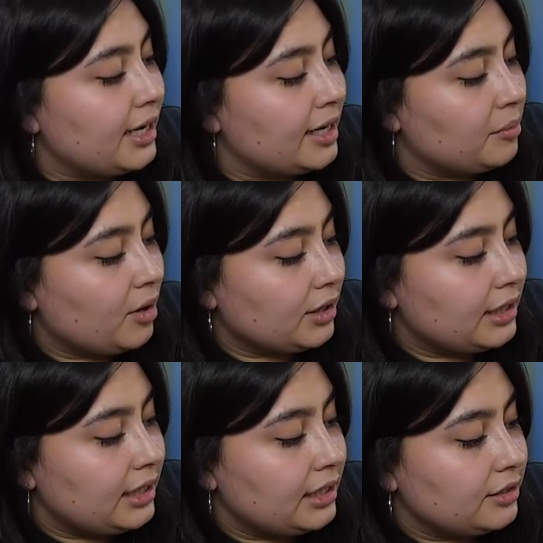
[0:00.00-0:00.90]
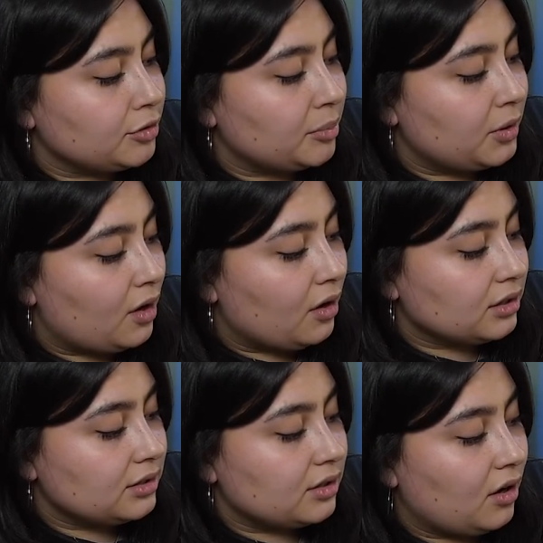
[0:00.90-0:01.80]
and Marty, Triple R
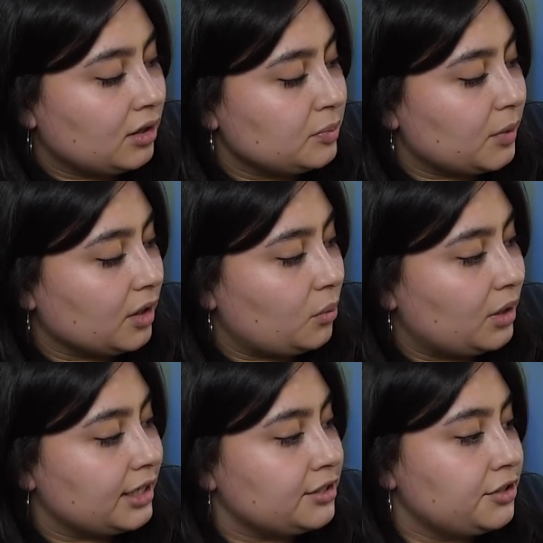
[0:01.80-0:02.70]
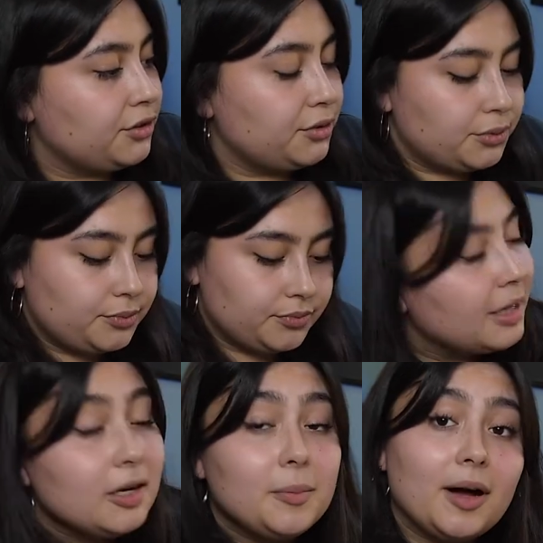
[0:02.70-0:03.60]
Songs Part one and two,
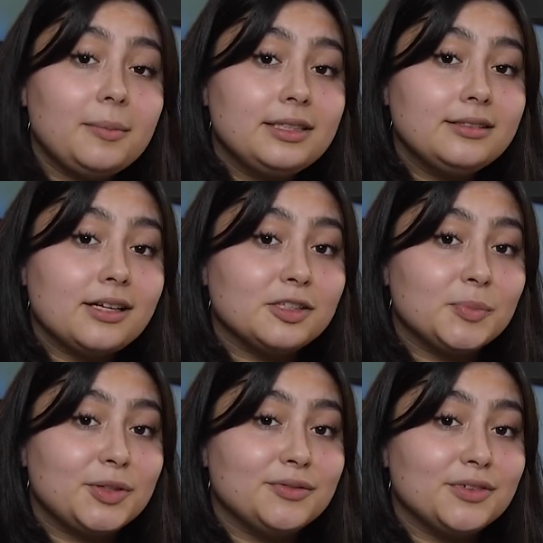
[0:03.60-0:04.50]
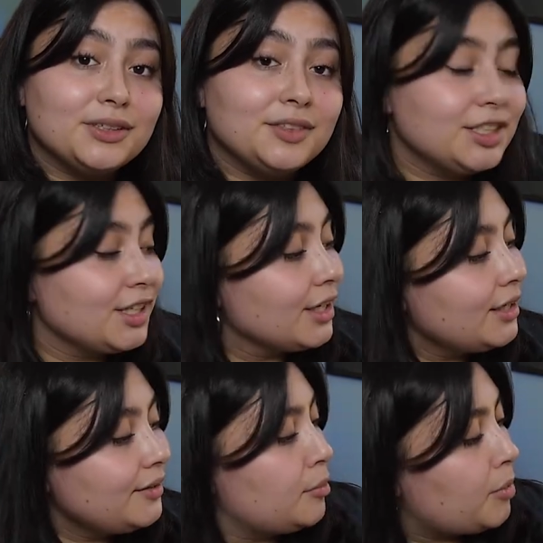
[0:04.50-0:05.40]
Mary Poppins, A Spoonful of Sugar,
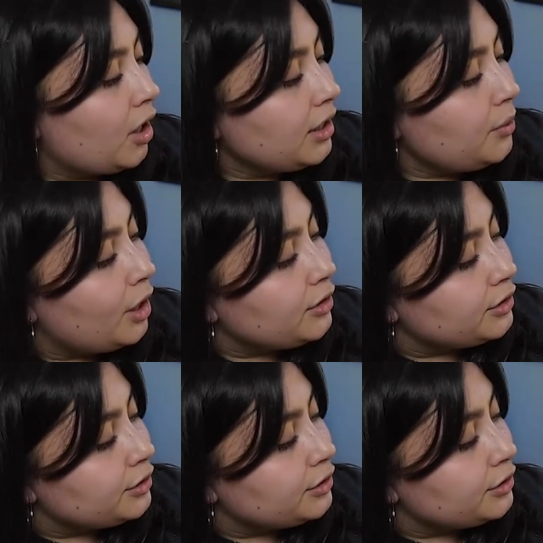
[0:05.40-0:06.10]
Pollywaddle